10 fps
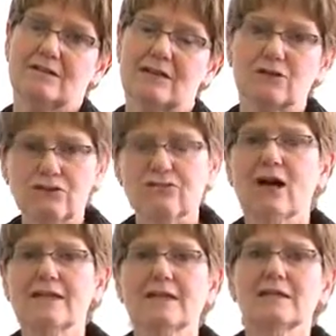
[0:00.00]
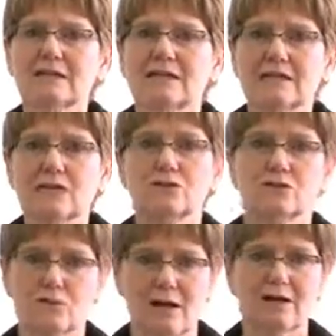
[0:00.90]
that you find that it takes you
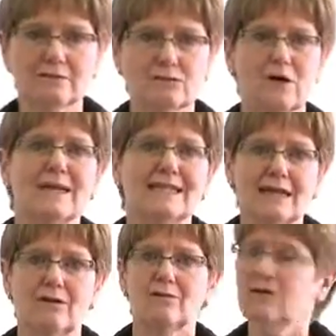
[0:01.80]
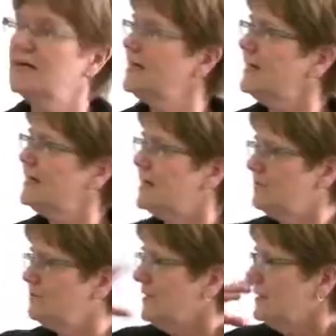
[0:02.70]
a while to wind down.
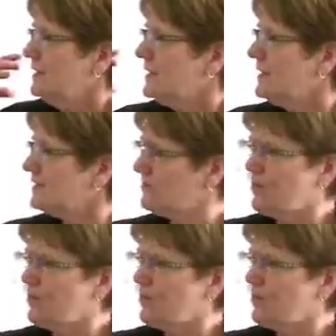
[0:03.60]
It's